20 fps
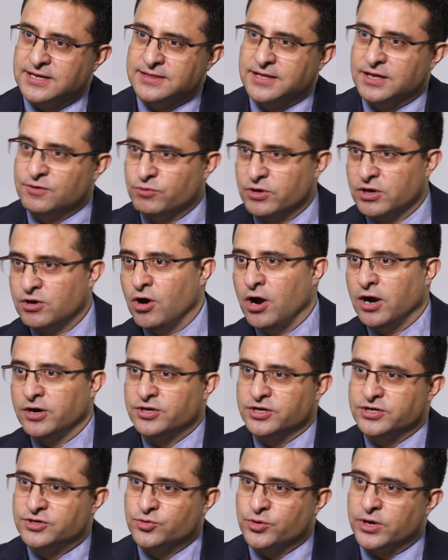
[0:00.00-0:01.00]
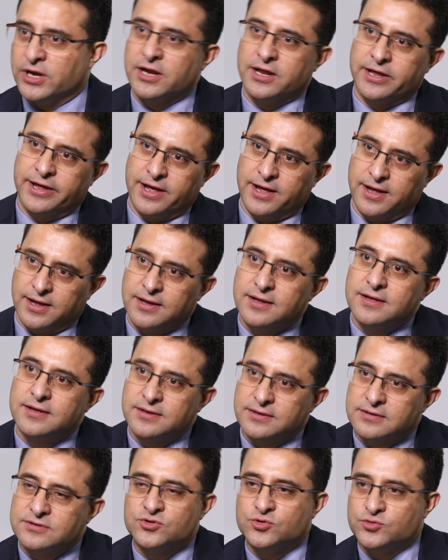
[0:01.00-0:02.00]
and then we got it to India
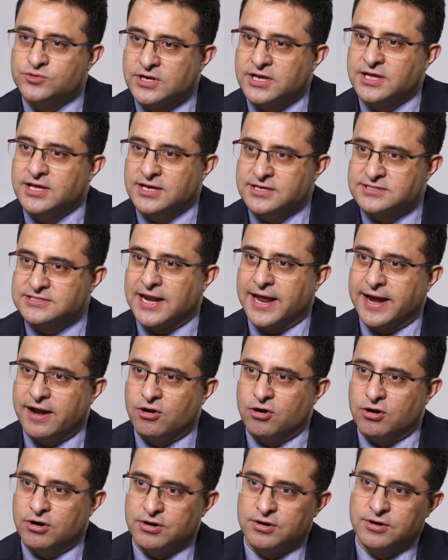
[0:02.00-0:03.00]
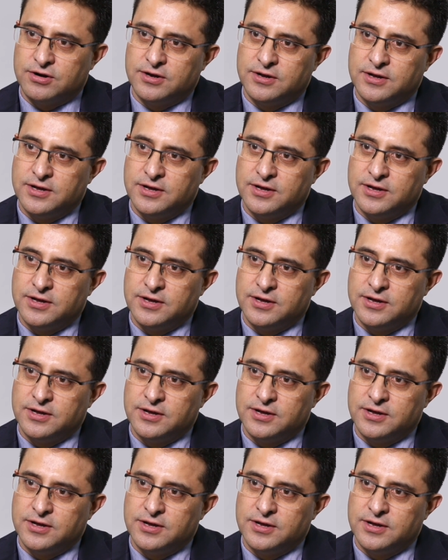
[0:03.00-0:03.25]
2-3 years later.